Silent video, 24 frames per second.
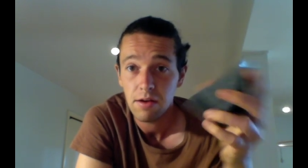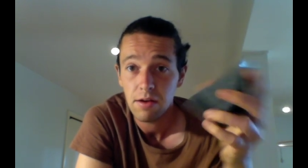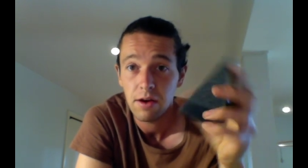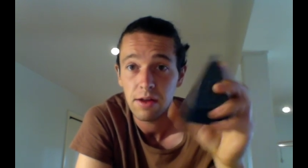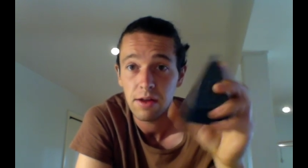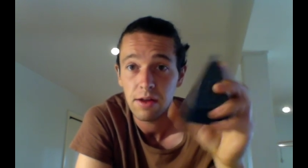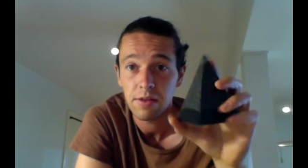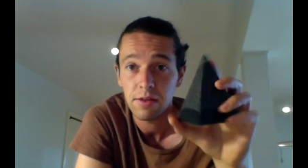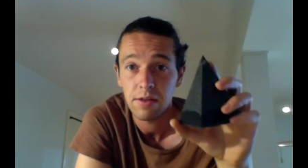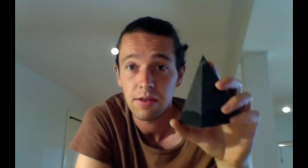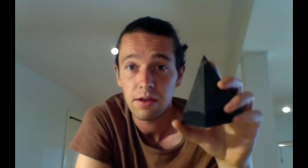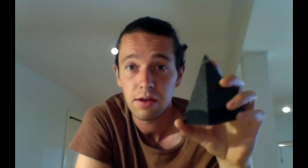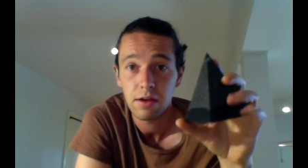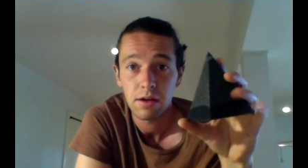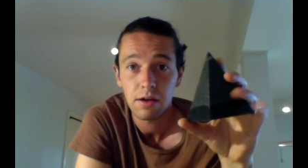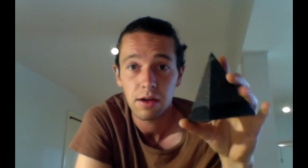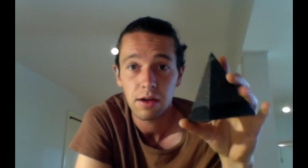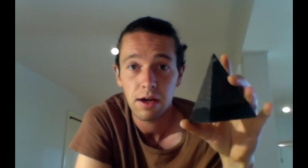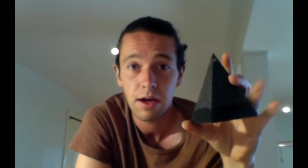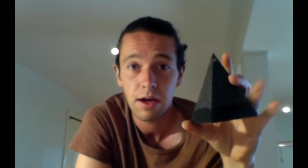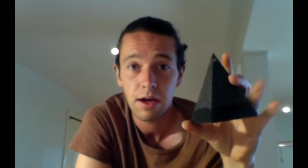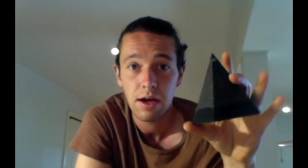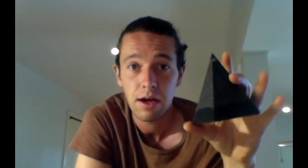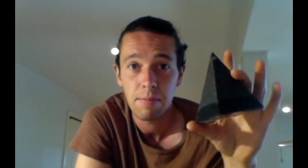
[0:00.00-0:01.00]
I think
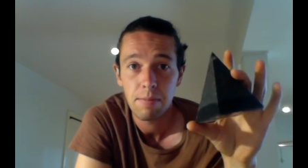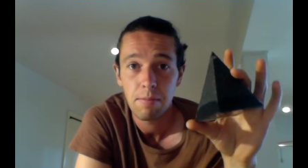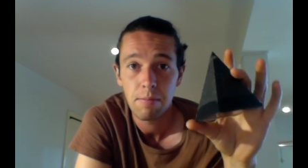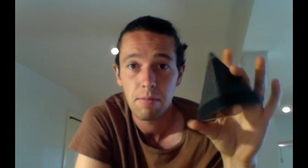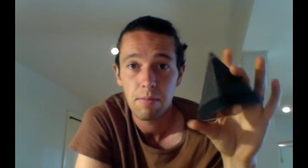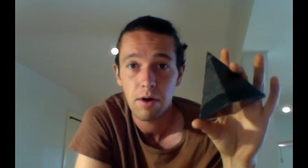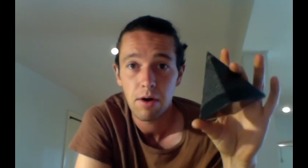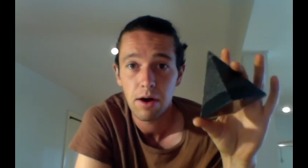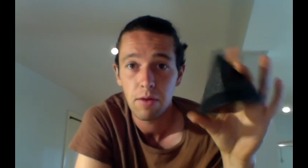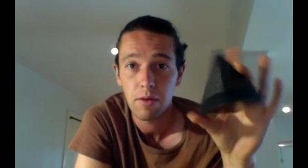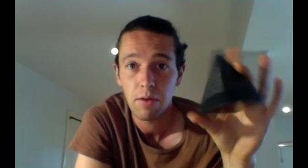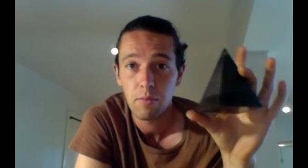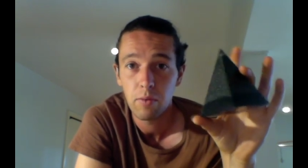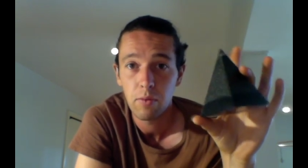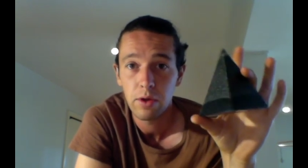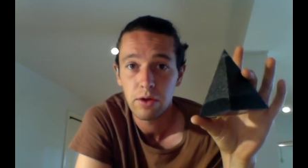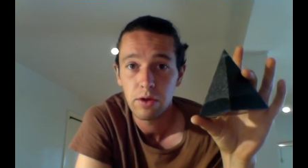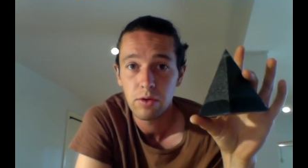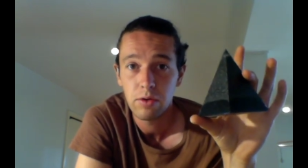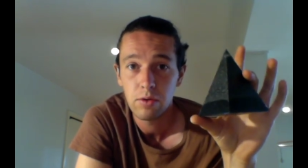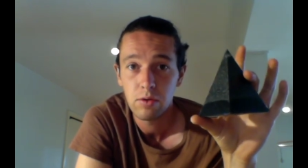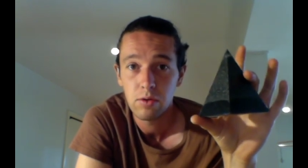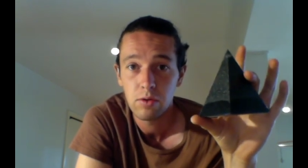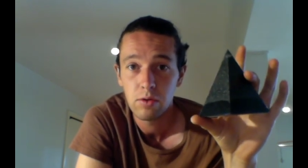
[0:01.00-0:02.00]
I
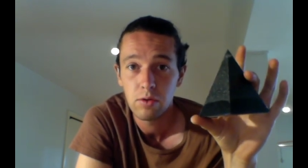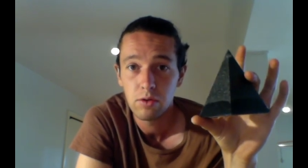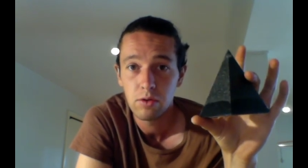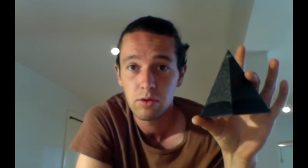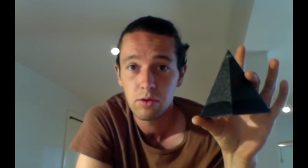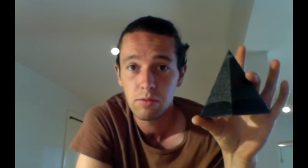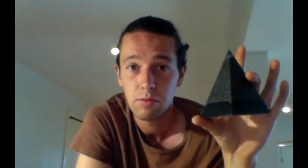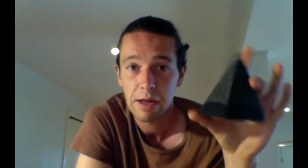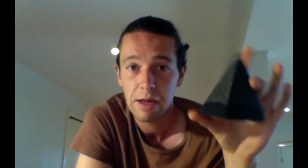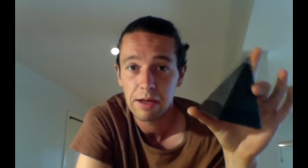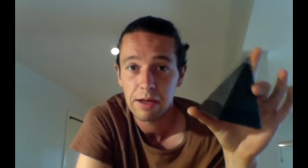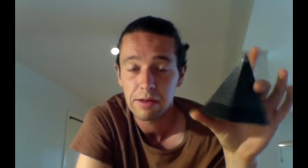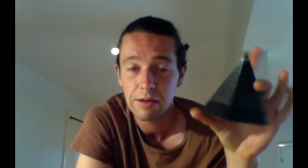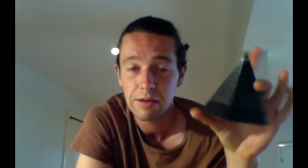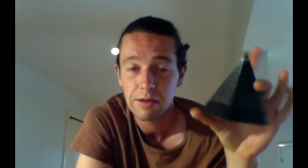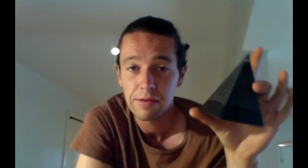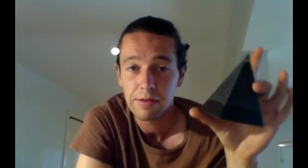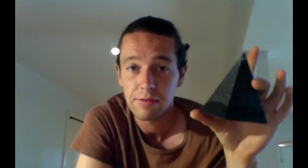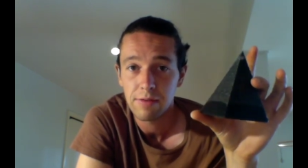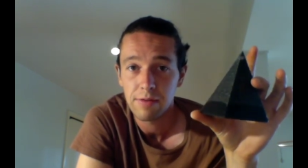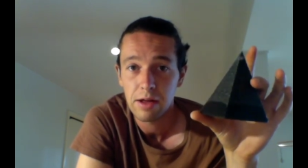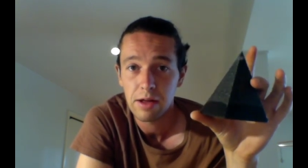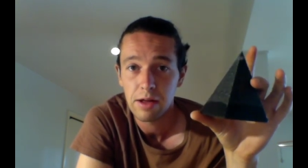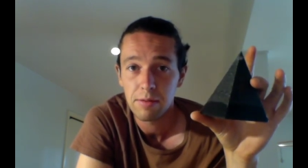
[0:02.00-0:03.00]
will make these
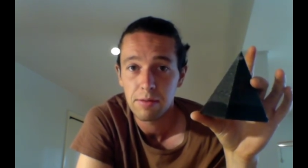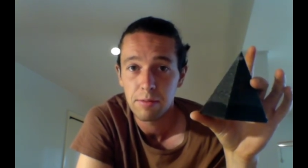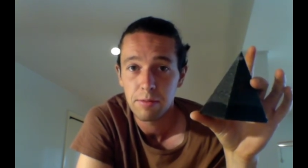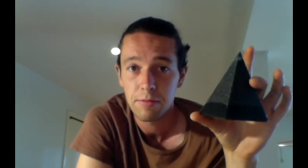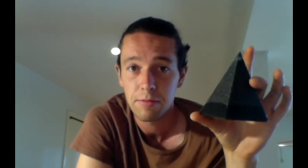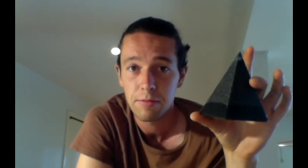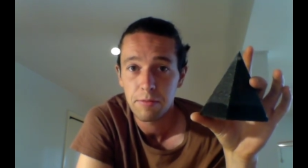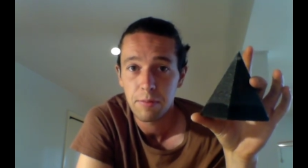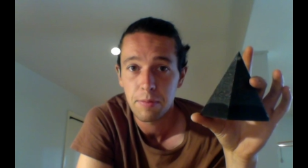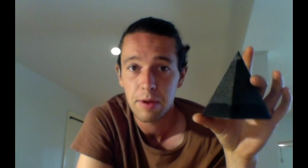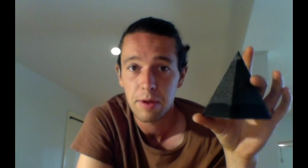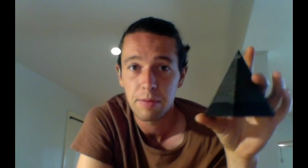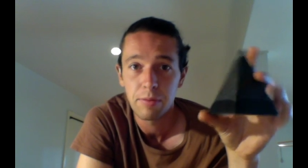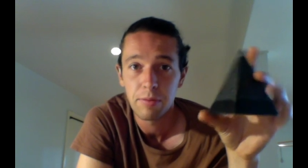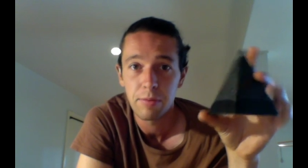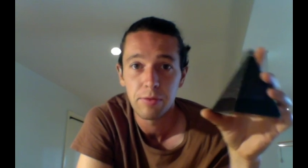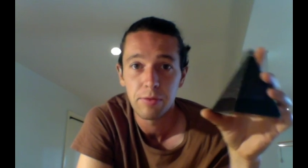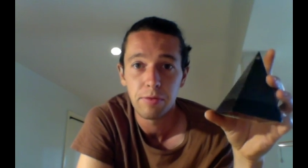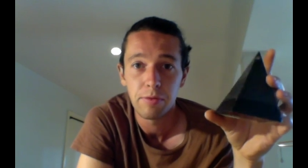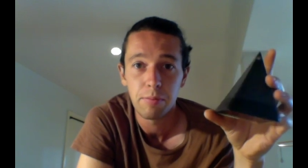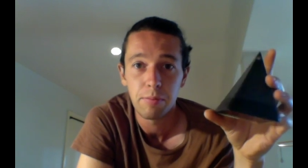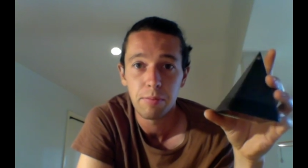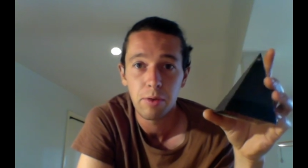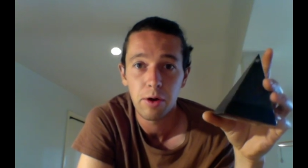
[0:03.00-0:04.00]
available for people
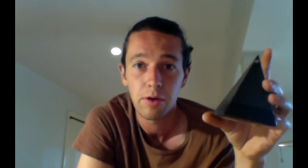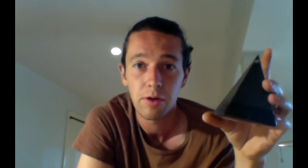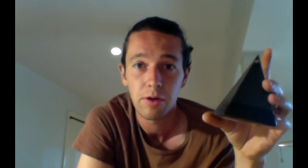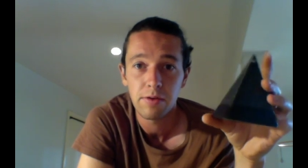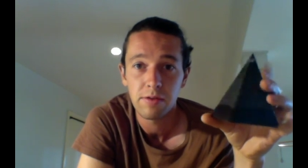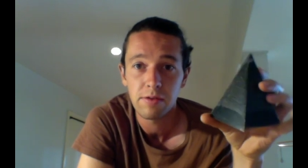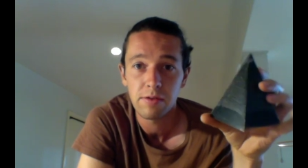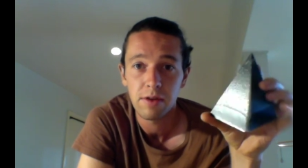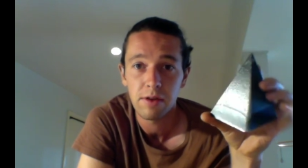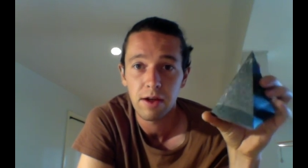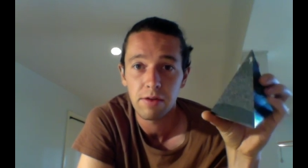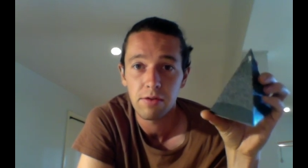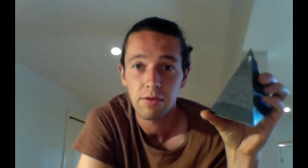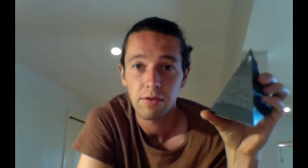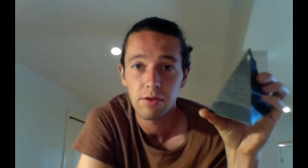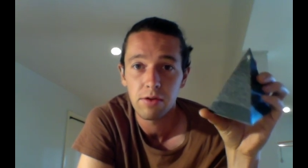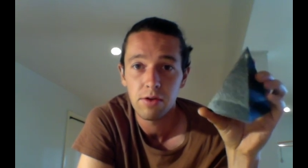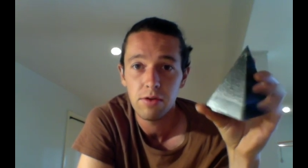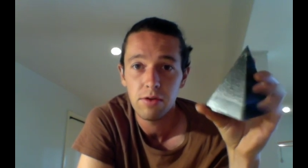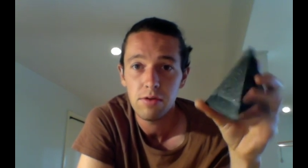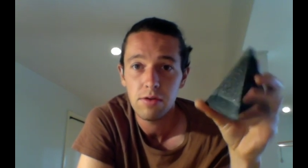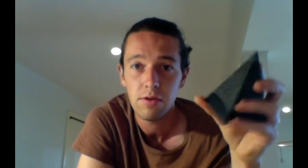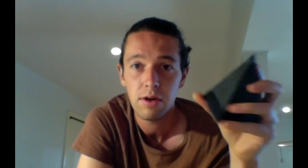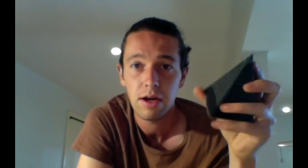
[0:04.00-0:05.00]
to purchase now too.